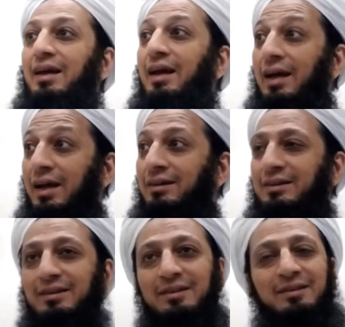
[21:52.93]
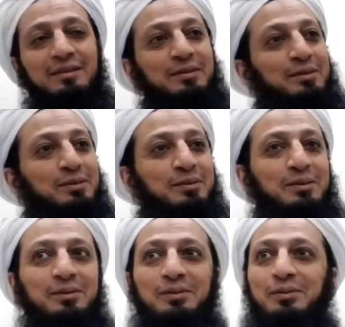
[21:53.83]
And
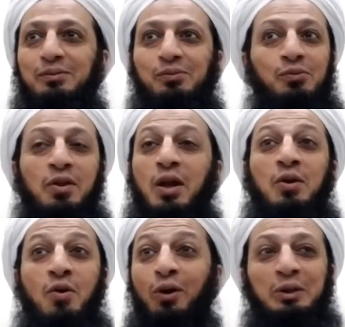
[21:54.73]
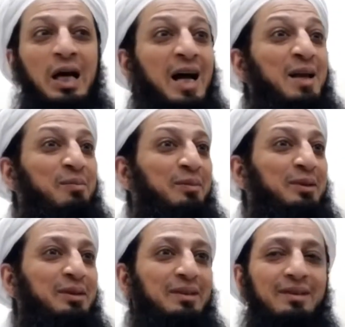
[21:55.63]
within no time,
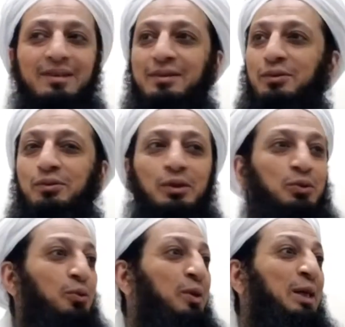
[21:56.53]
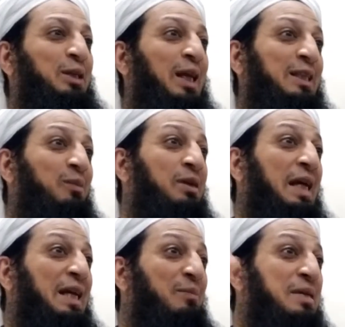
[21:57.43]
Rasulullah
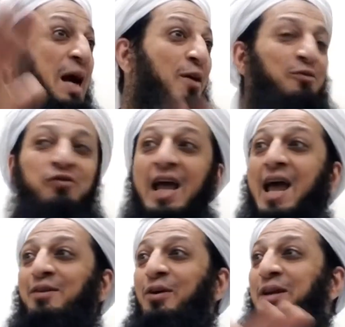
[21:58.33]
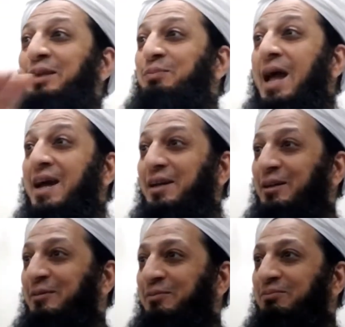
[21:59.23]
laid him down flat on his back.
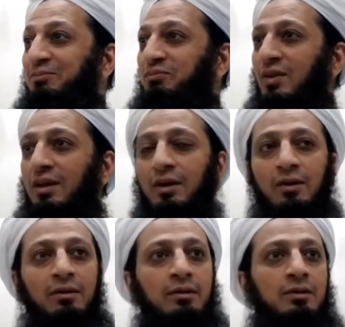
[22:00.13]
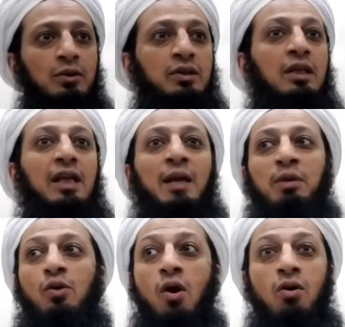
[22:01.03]
So he says, Let
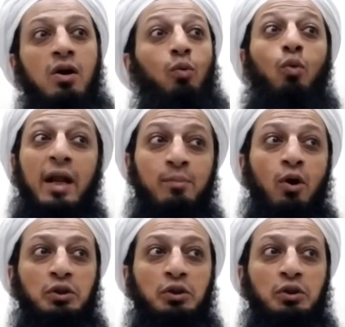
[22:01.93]
me go one more